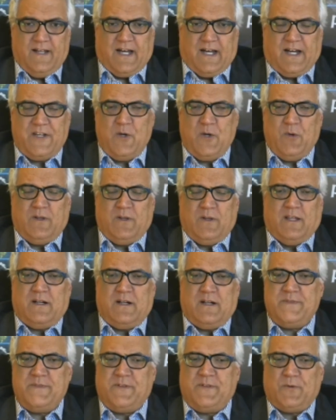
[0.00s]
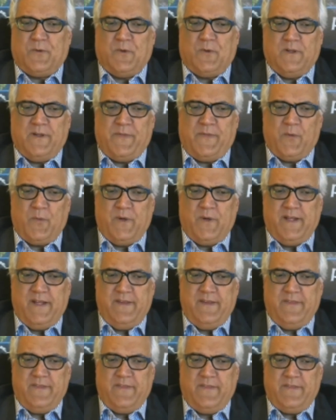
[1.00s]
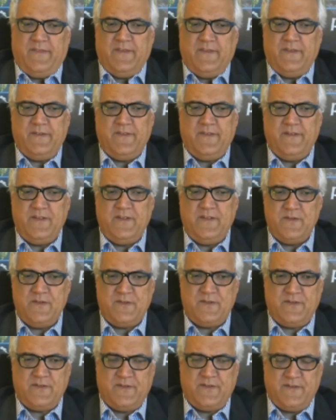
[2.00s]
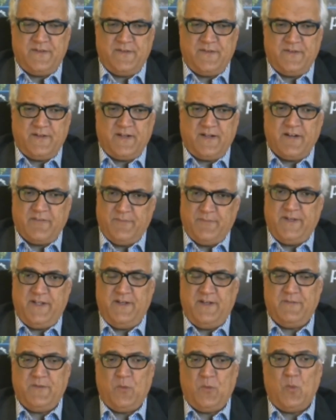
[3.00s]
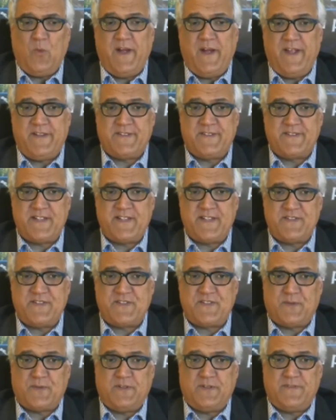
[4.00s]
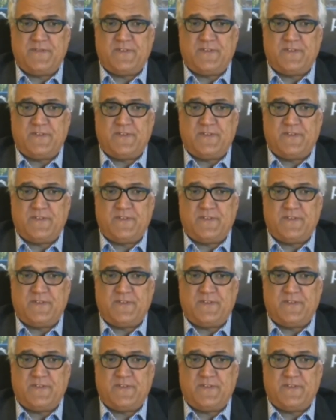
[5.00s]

Are you alarmed at all at the way that the government here in Wales has sort of